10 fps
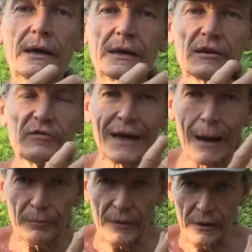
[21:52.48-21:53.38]
giving
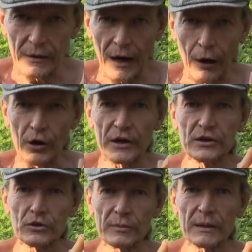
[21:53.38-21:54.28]
up our
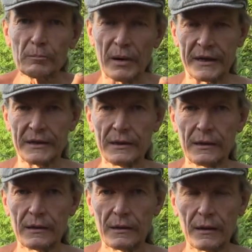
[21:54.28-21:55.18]
human body,
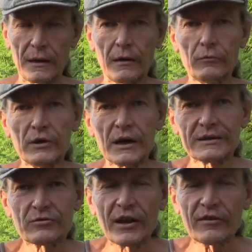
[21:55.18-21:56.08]
we are
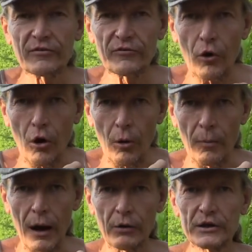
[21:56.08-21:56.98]

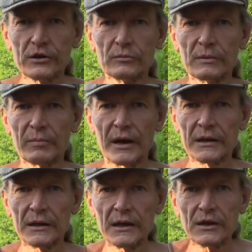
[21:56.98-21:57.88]
transform our human
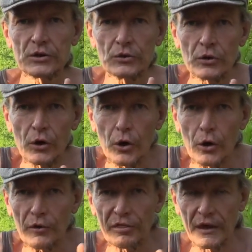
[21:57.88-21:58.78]
body into
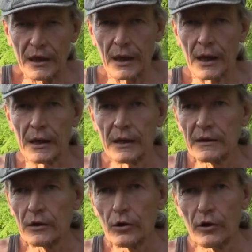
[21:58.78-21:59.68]
earth again, and
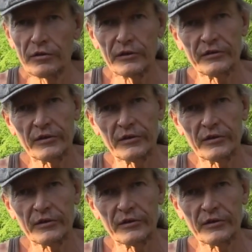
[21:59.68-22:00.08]
the earth is